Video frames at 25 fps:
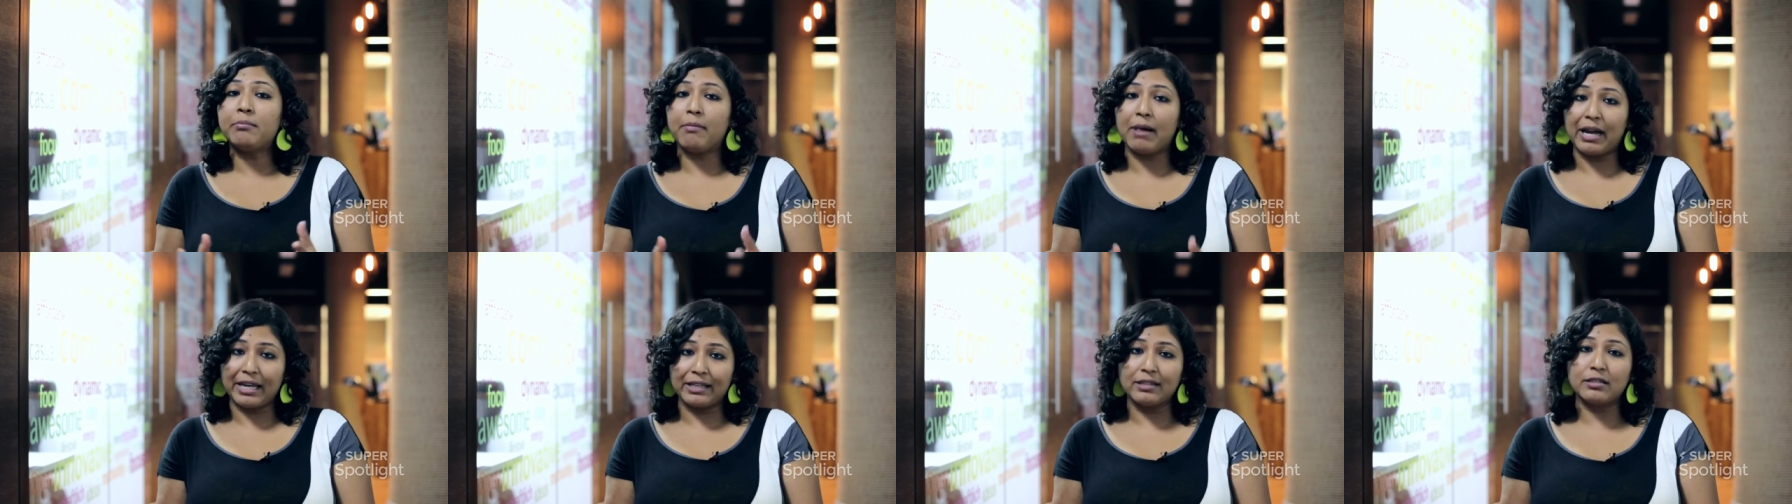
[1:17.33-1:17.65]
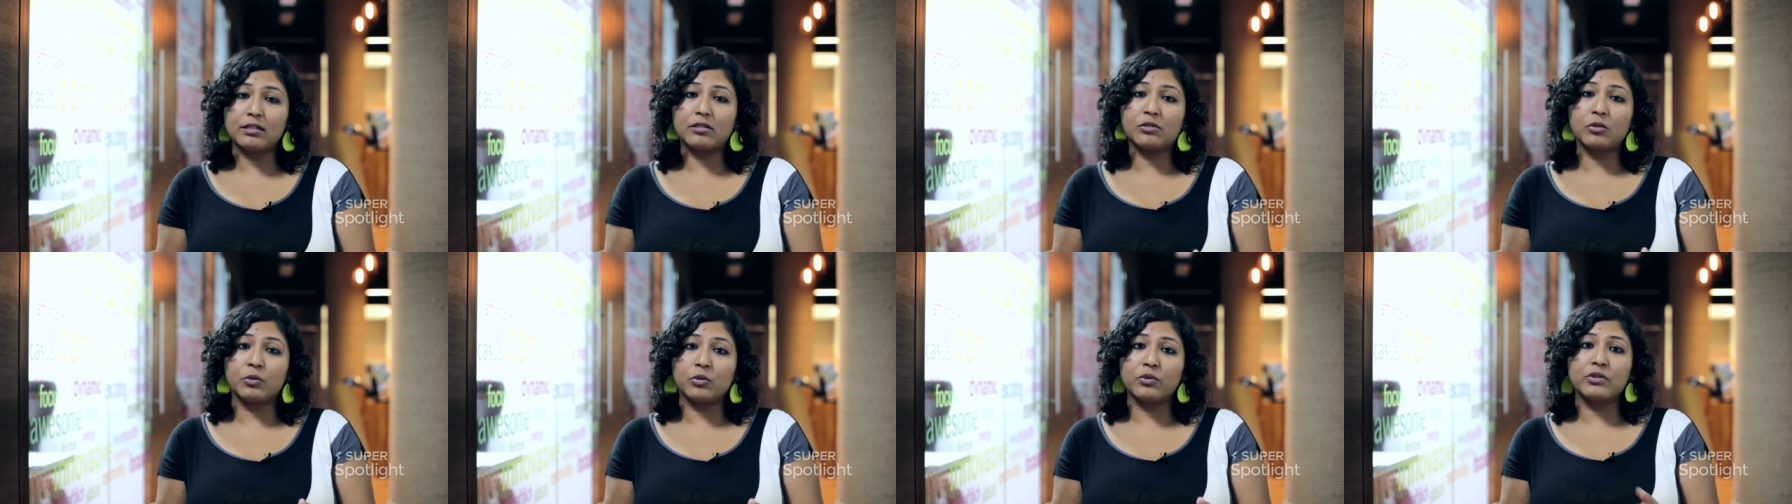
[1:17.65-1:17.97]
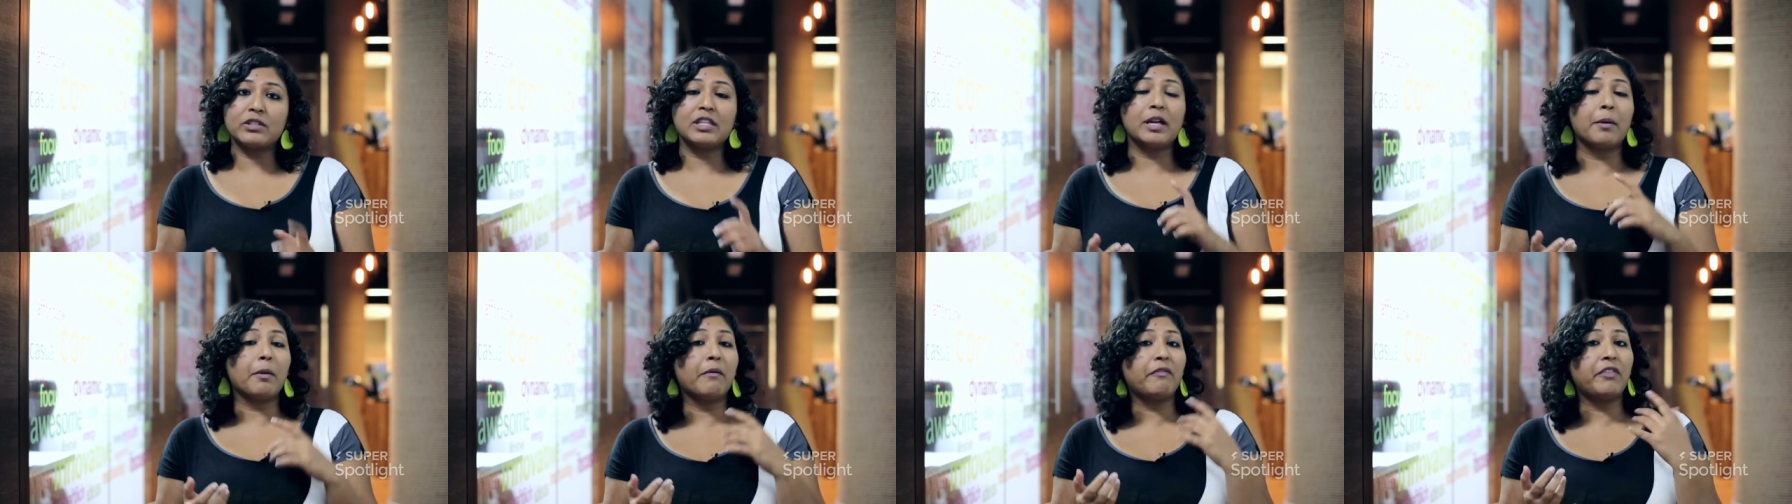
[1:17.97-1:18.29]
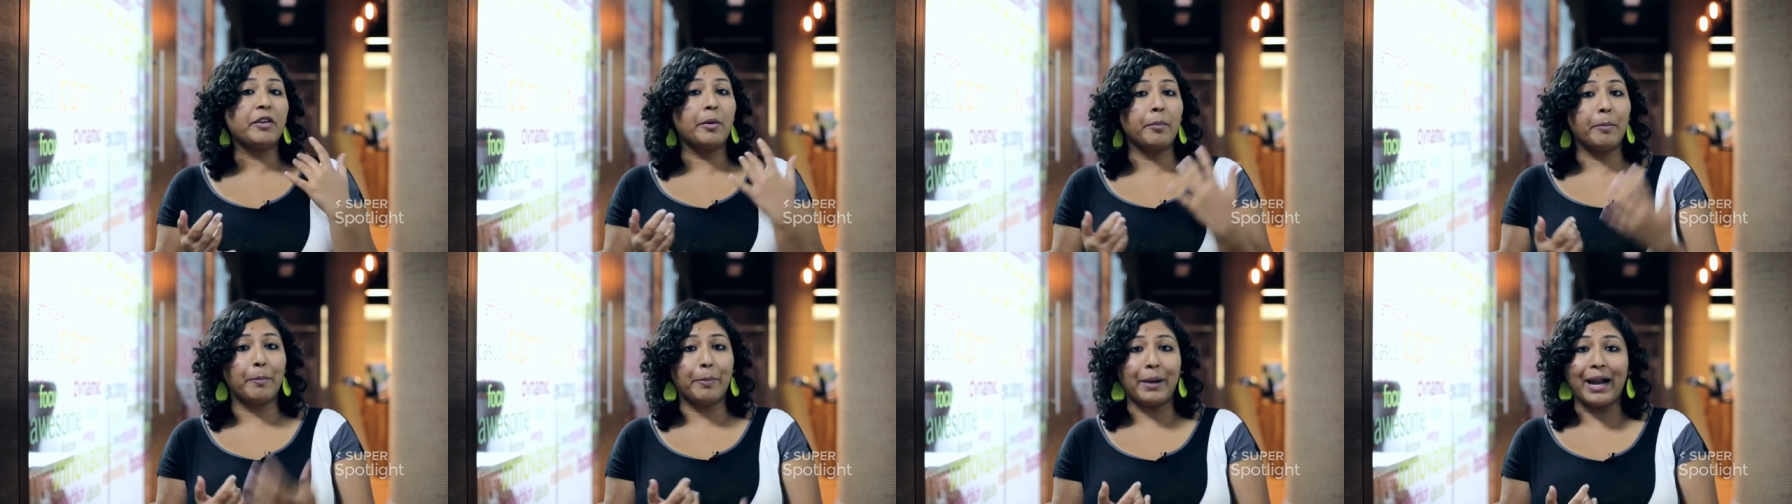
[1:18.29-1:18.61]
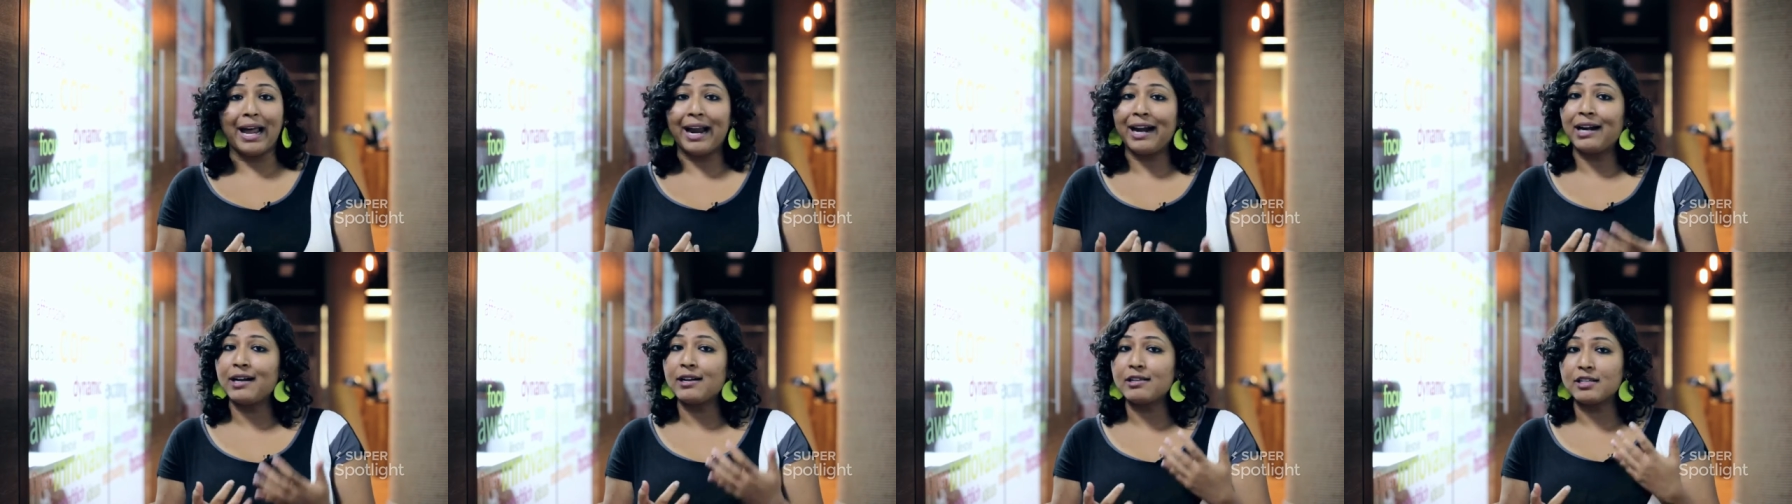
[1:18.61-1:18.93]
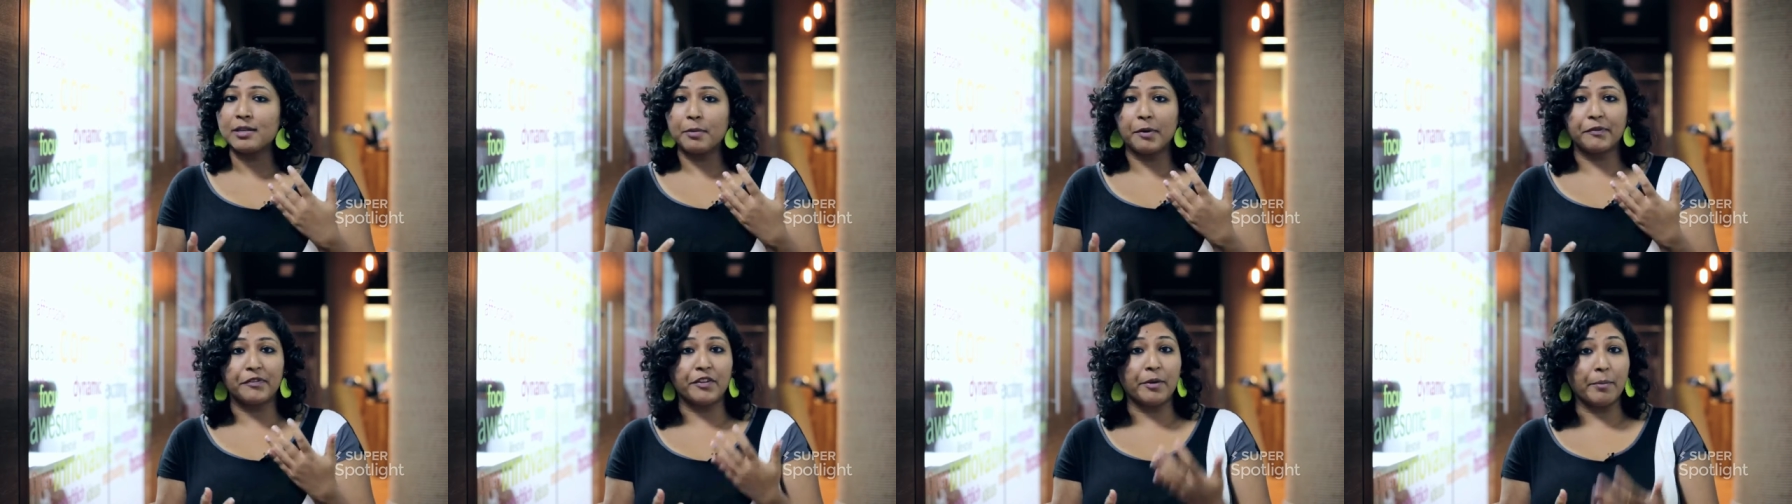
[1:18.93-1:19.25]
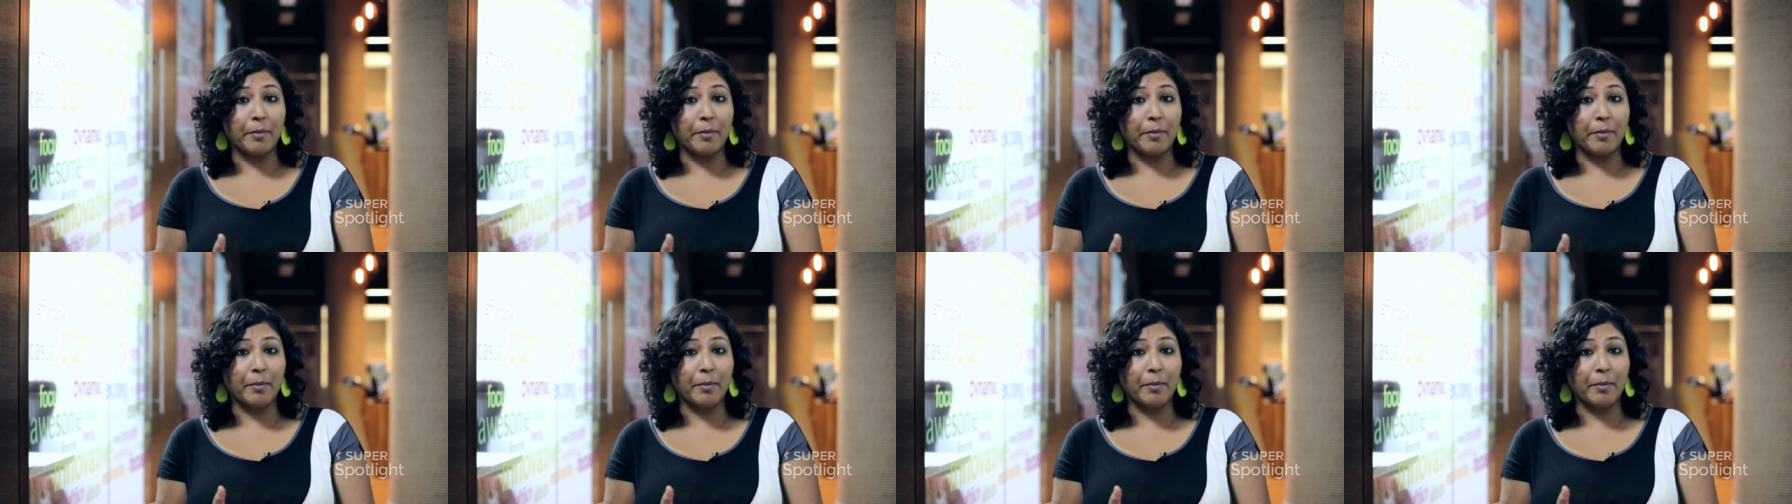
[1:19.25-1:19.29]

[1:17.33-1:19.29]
milestones, some of them planned, some of